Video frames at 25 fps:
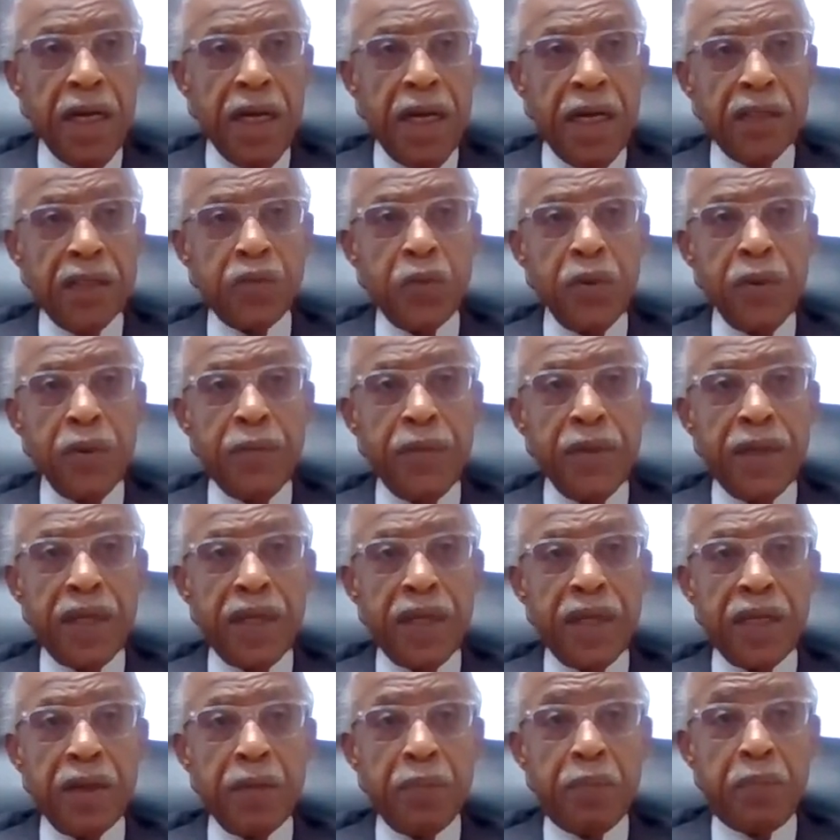as we
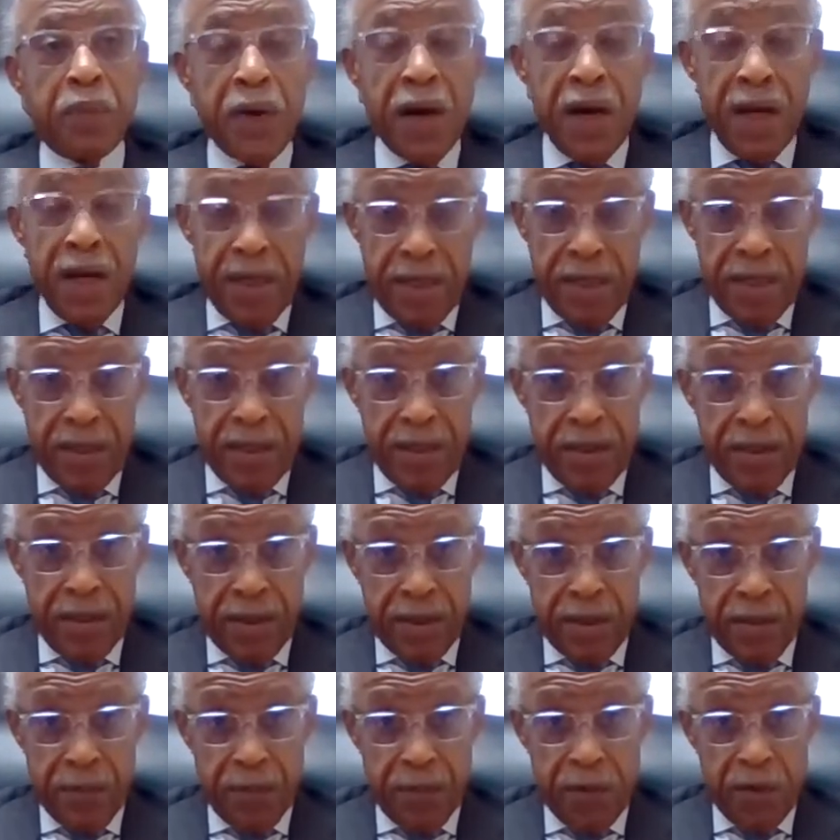begin to partner the
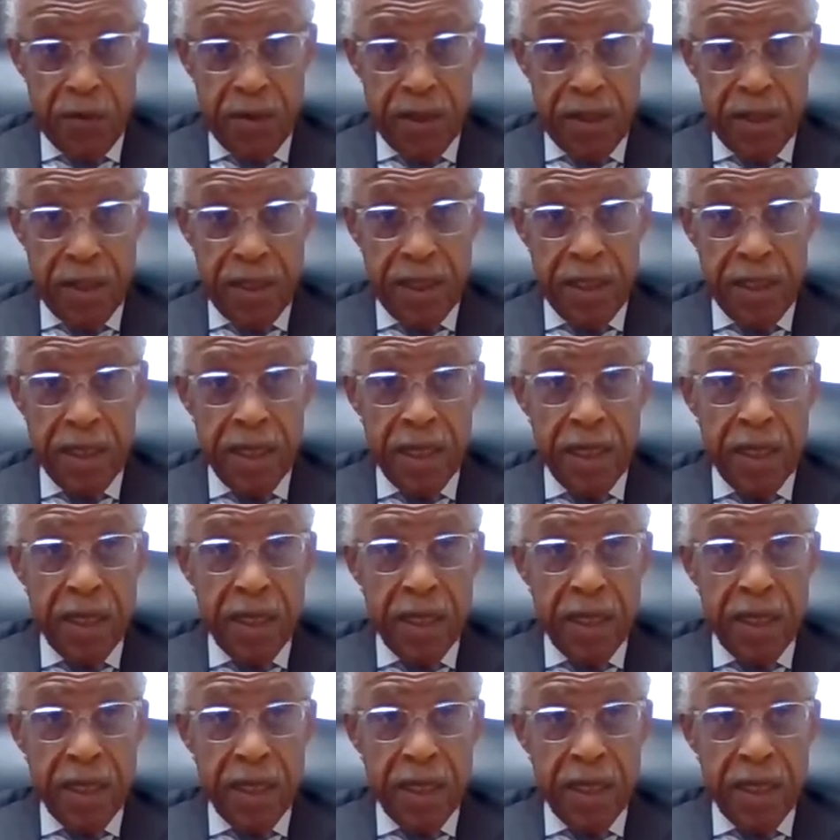community,